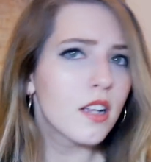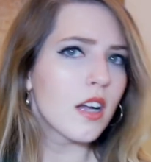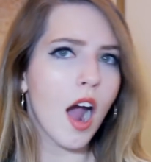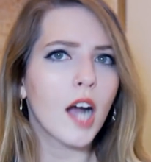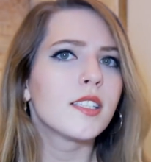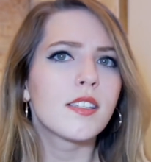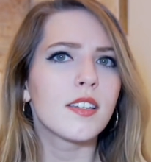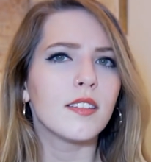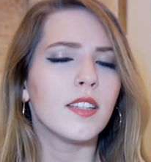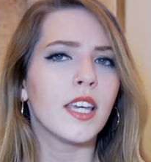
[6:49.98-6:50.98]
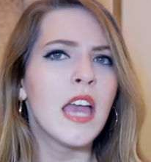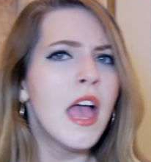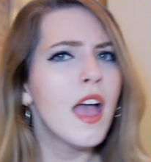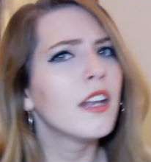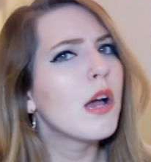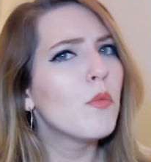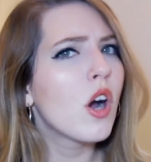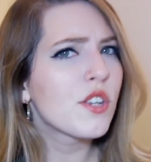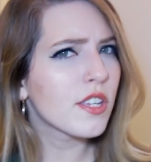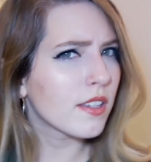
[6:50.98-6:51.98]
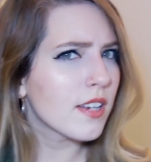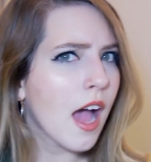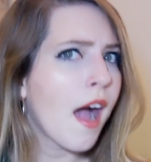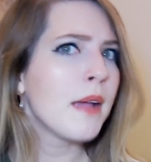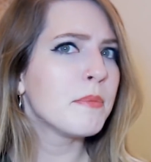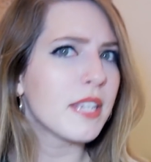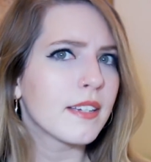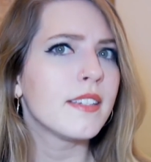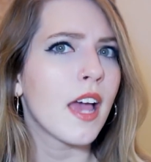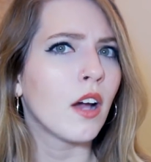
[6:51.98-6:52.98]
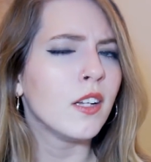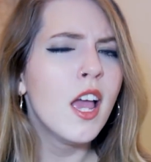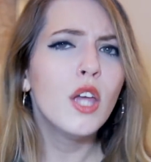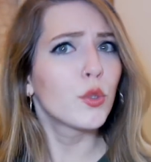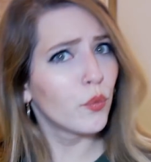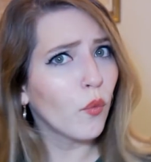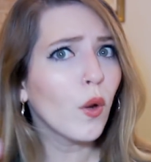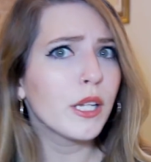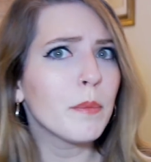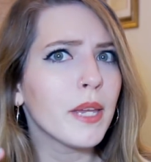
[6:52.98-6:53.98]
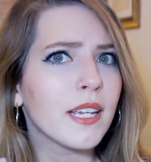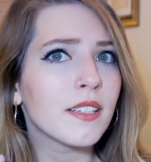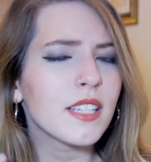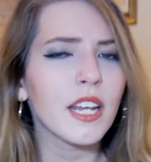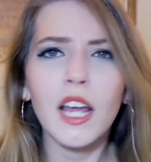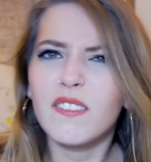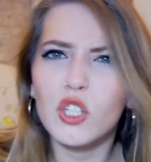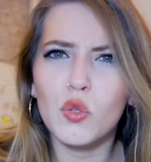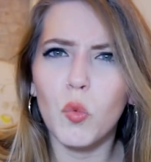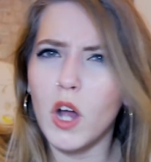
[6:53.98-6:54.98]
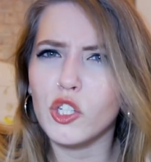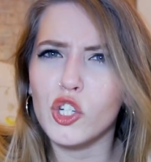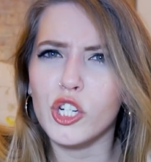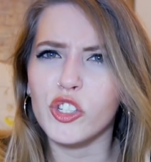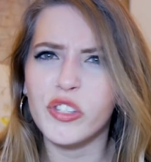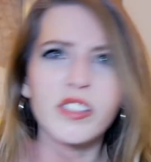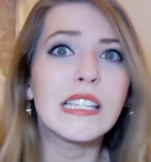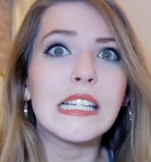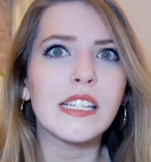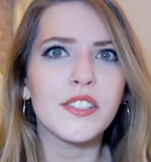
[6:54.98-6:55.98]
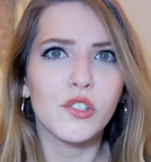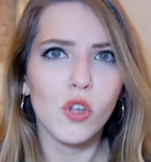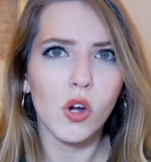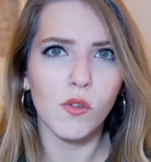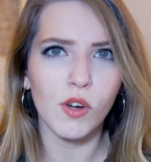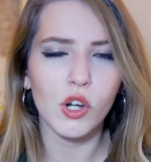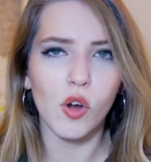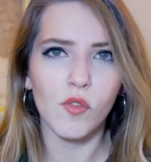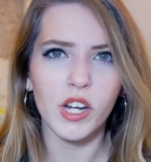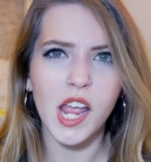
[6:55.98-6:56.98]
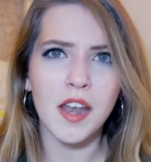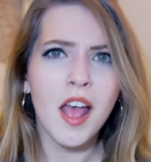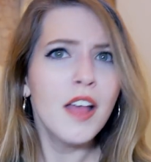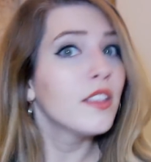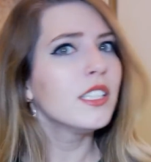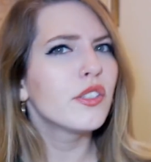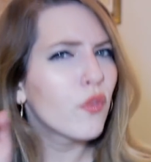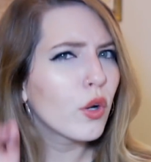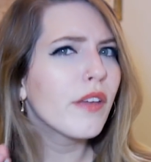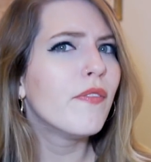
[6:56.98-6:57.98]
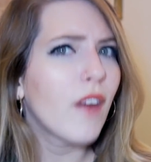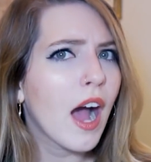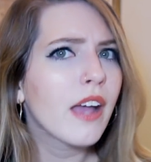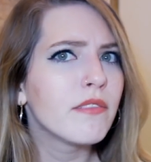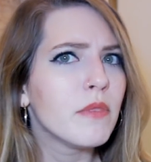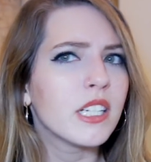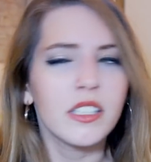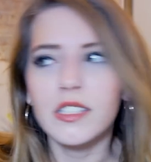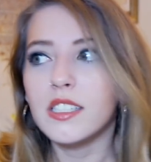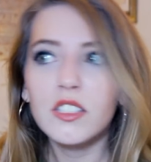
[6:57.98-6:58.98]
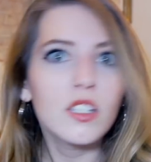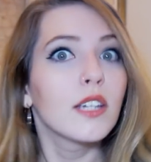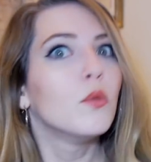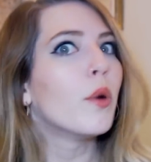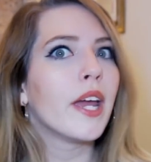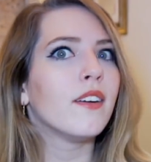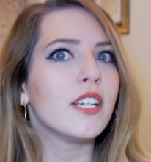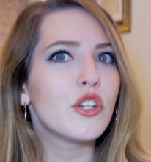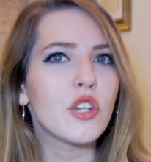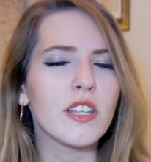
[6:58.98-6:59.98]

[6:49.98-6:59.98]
constantly, and I'm watching the time tick down. It's 40 minutes and I just watched her seize over and over again. Then it's 45 minutes and it's like, where is she?